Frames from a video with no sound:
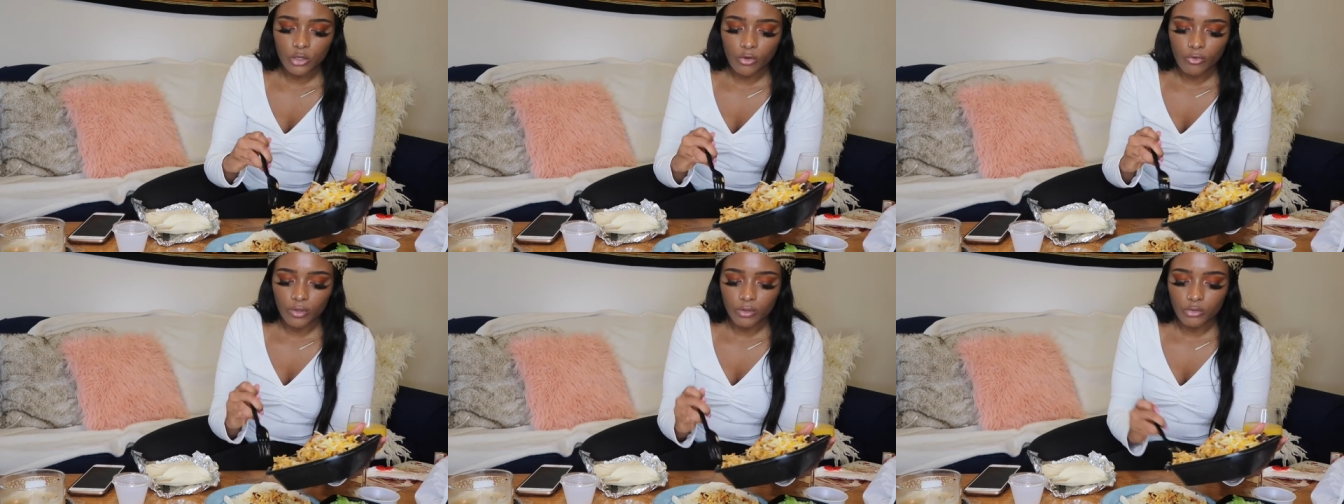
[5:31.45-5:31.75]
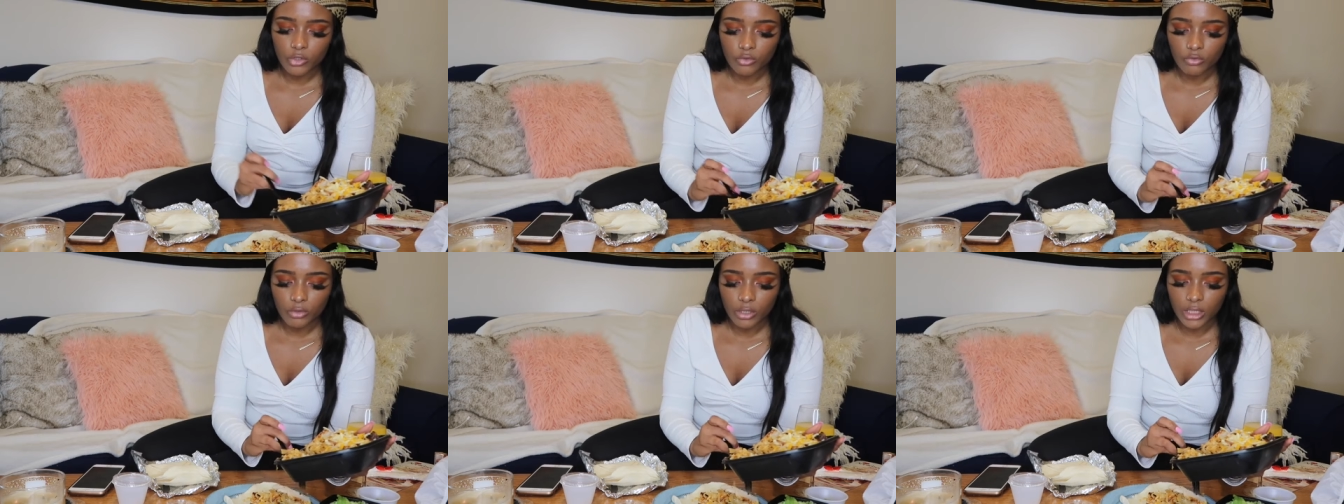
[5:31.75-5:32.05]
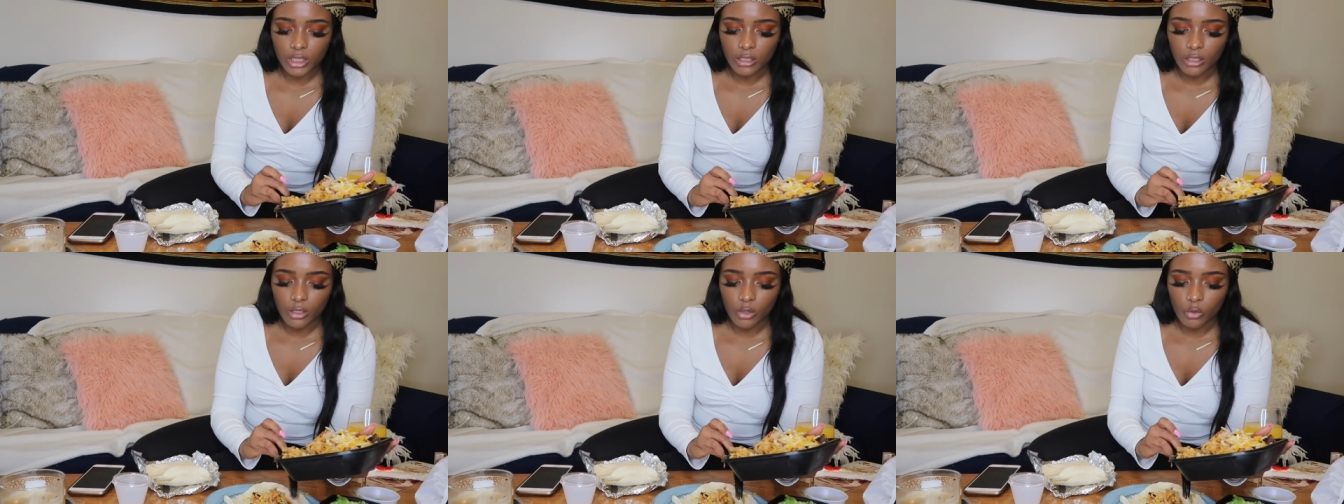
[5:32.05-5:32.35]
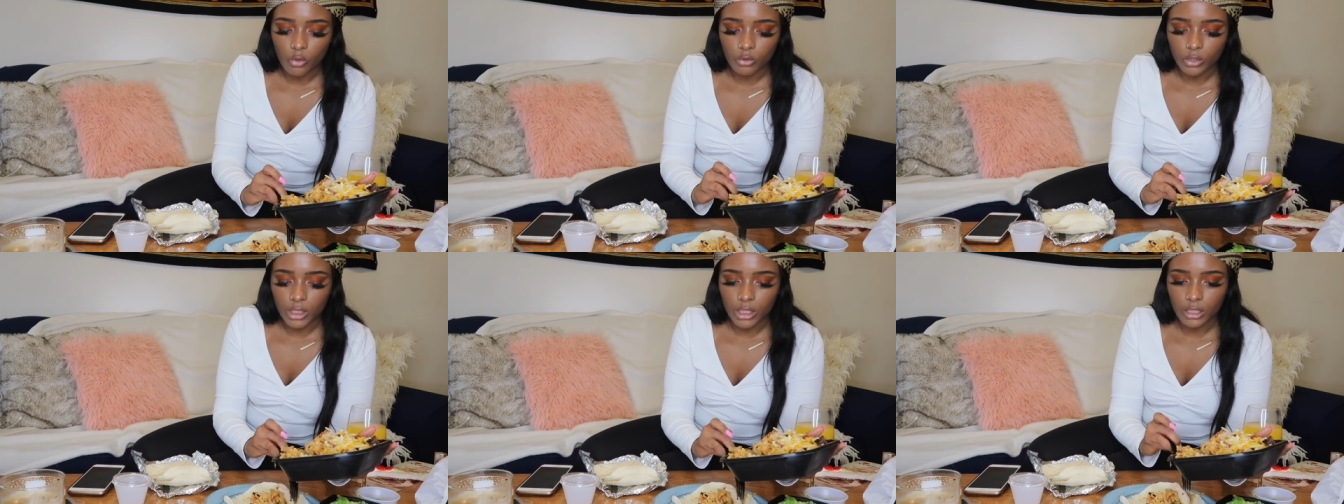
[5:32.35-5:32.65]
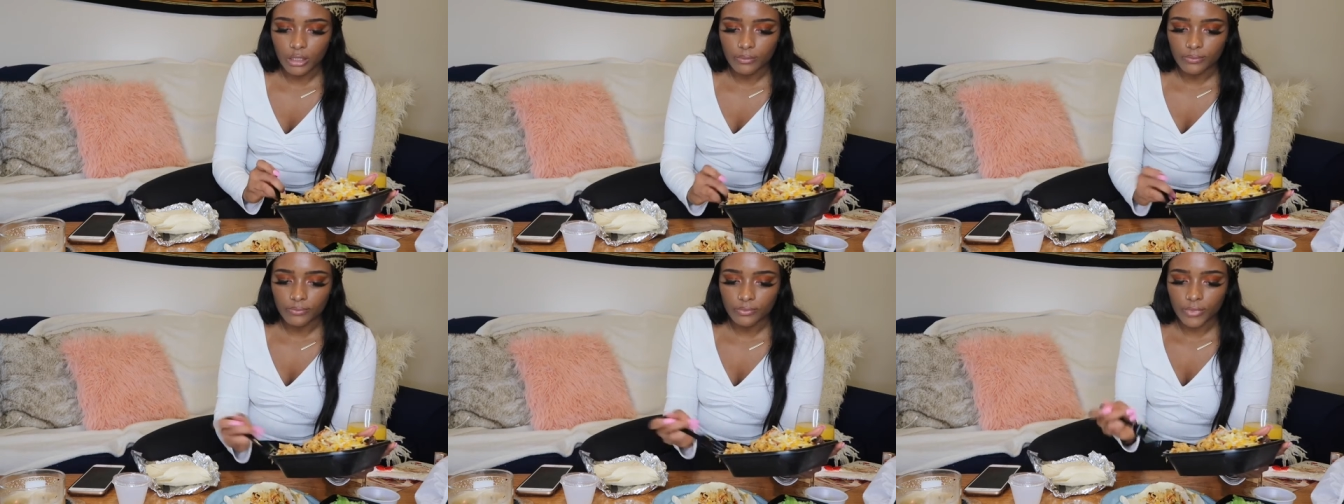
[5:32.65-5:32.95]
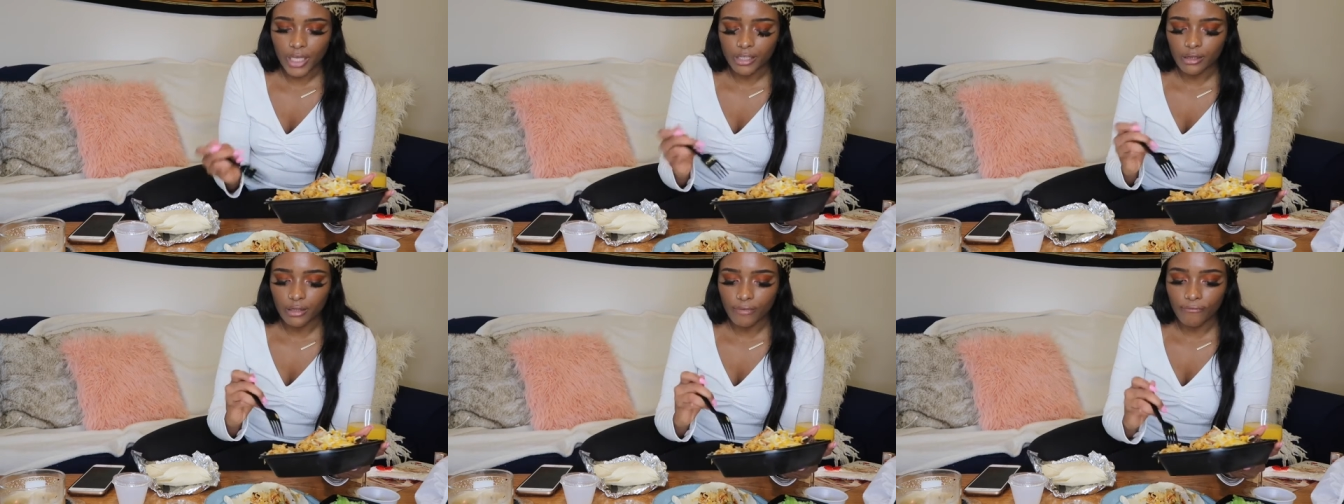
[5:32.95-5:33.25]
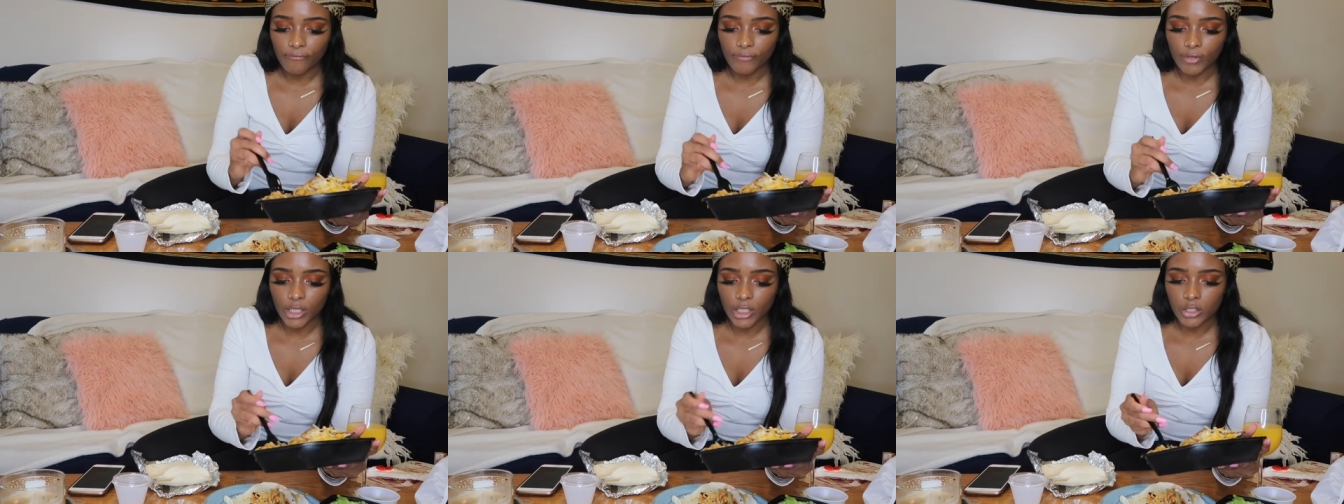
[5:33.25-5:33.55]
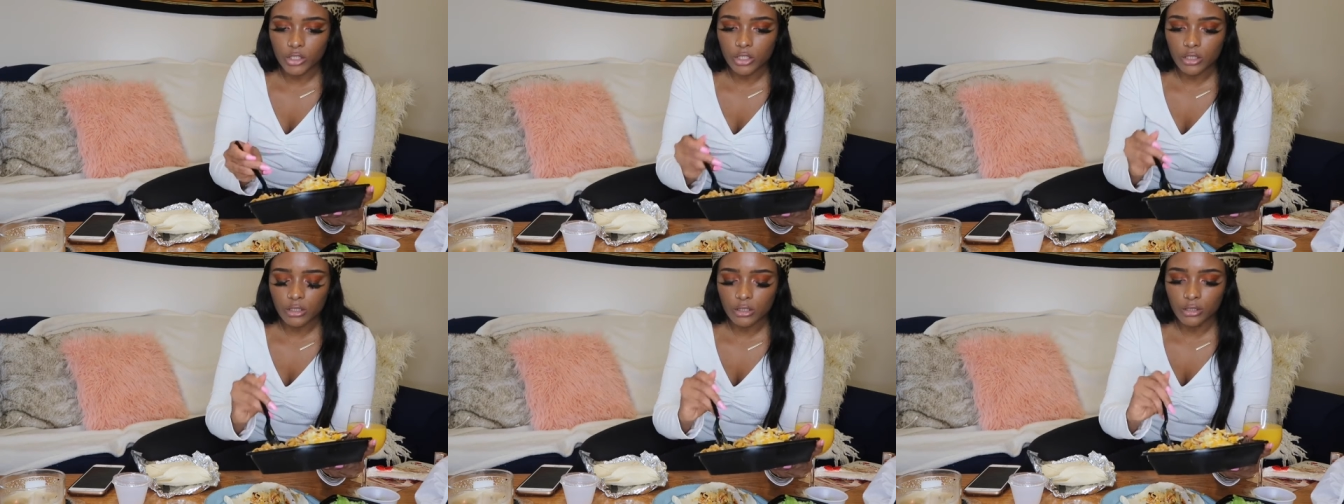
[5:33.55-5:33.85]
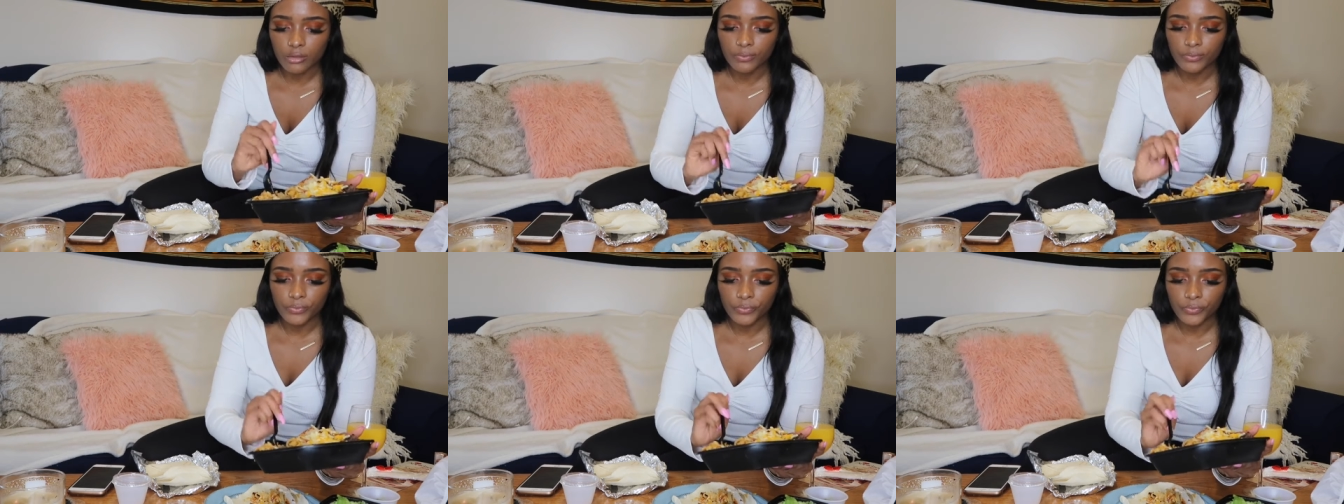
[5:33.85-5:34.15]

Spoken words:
Nova was really the only, like the first